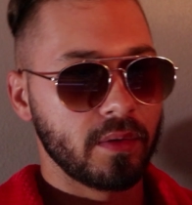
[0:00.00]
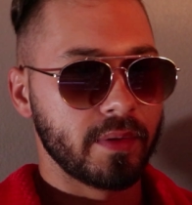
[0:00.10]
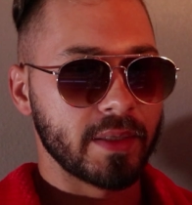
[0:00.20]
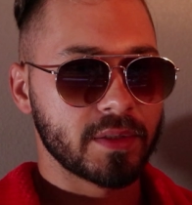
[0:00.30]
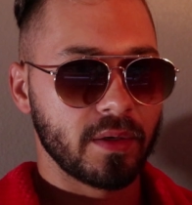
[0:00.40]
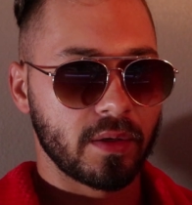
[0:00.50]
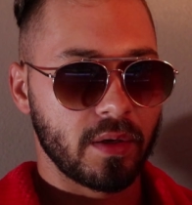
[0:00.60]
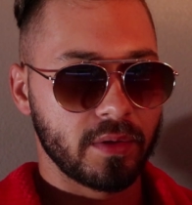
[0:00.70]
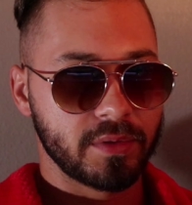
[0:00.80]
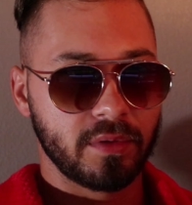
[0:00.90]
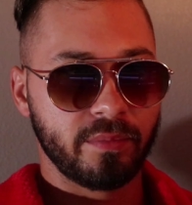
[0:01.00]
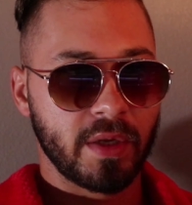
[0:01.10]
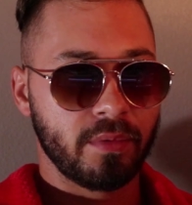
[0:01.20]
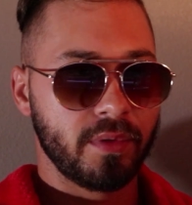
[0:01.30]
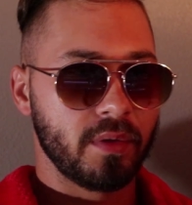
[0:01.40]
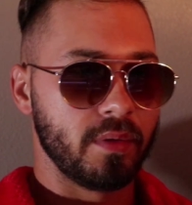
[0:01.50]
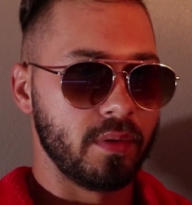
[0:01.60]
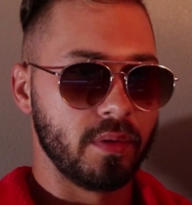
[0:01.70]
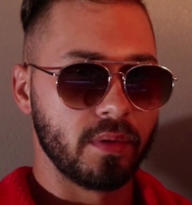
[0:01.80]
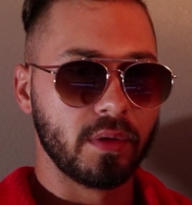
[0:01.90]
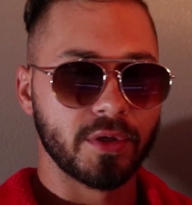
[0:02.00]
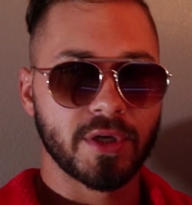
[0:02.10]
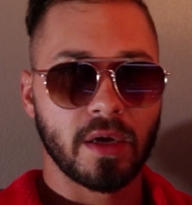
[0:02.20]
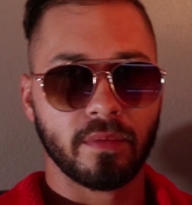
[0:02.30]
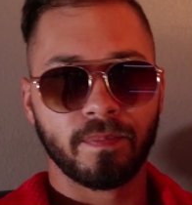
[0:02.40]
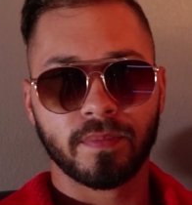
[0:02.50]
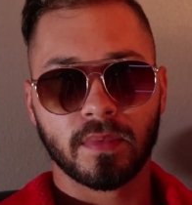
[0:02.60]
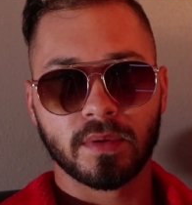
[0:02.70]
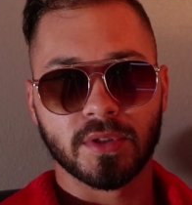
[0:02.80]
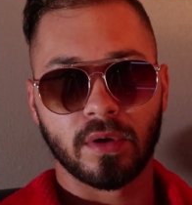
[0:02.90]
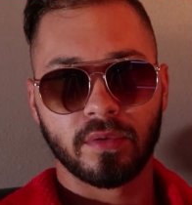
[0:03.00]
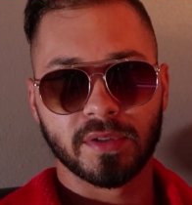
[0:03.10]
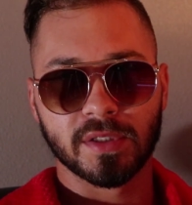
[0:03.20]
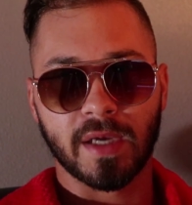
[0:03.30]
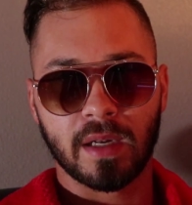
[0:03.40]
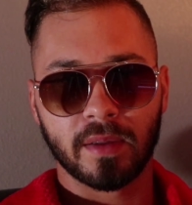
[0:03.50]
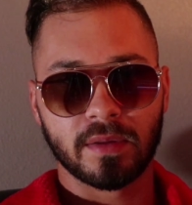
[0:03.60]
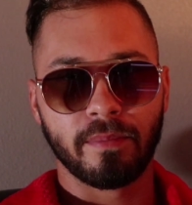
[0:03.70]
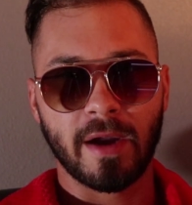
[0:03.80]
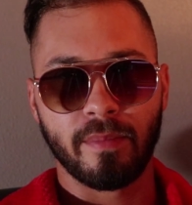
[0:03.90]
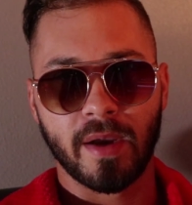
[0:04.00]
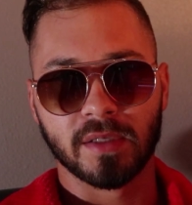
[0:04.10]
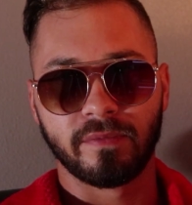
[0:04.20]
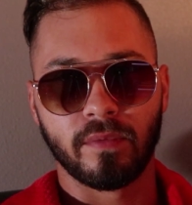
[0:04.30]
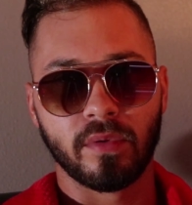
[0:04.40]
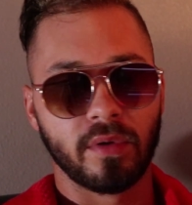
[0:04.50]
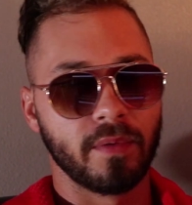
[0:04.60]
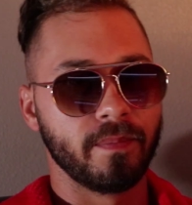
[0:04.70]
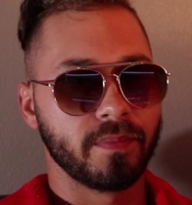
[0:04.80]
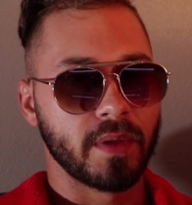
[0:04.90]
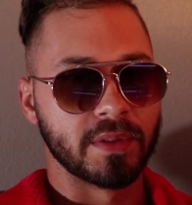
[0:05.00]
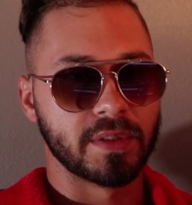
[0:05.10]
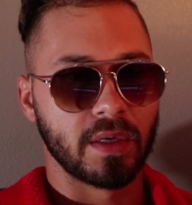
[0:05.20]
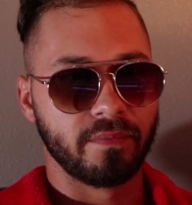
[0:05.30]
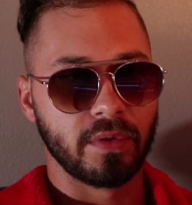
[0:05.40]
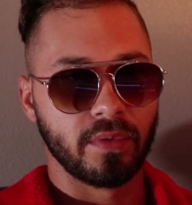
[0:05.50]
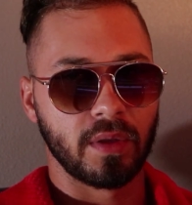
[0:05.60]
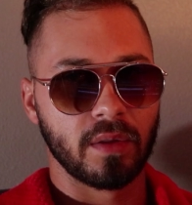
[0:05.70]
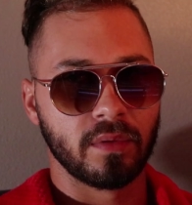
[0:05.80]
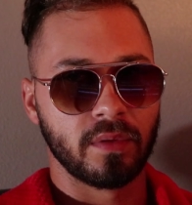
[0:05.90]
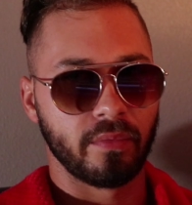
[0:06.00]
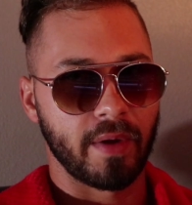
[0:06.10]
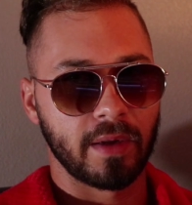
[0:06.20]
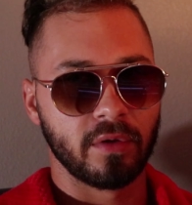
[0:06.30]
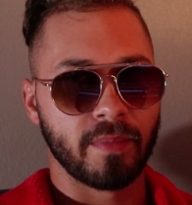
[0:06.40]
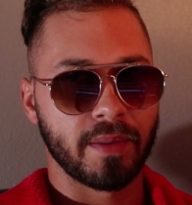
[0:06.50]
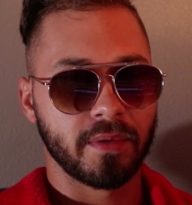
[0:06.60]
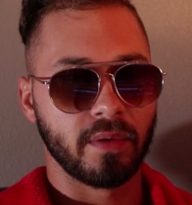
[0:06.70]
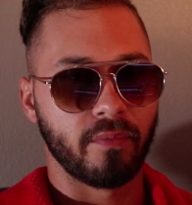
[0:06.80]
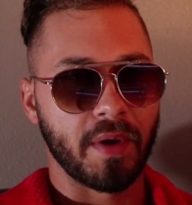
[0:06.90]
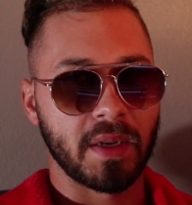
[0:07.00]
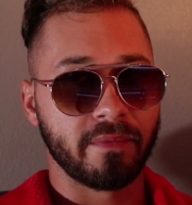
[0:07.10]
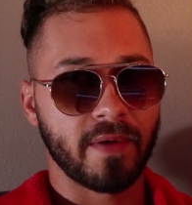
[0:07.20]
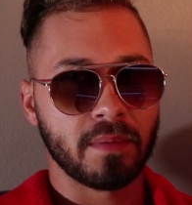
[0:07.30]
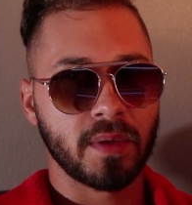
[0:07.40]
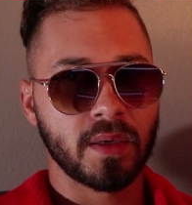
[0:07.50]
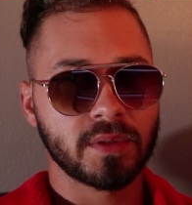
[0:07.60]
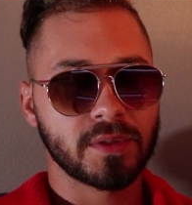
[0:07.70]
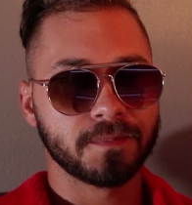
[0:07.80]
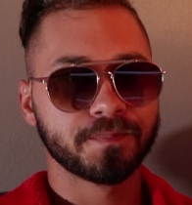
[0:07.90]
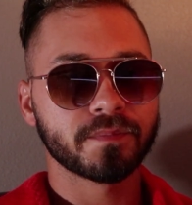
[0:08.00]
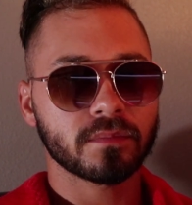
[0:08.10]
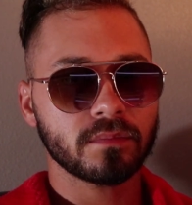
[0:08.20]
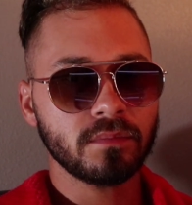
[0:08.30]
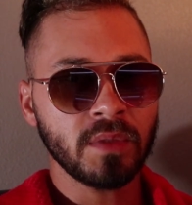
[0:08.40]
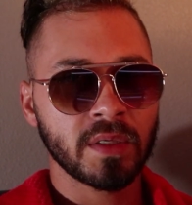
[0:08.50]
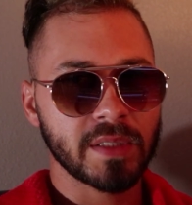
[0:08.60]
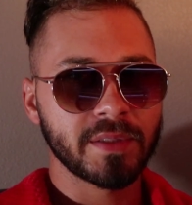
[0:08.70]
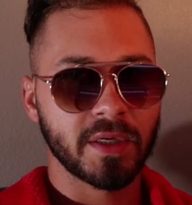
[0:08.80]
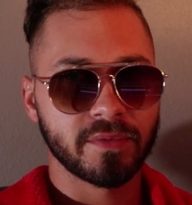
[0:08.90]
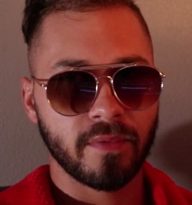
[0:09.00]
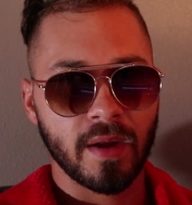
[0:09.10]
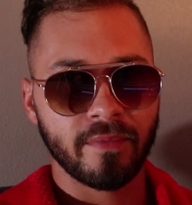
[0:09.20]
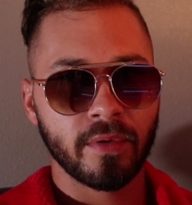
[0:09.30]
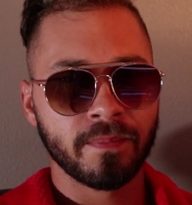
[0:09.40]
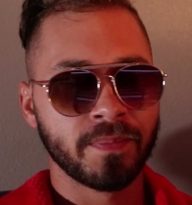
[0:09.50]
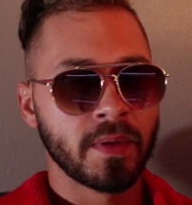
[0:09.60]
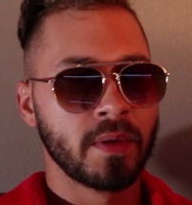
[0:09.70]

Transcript: that's going to cause you to be able to glitch out. So this is kind of like the bypass for, instead of doing it the regular method of waiting 5 minutes, because that takes forever.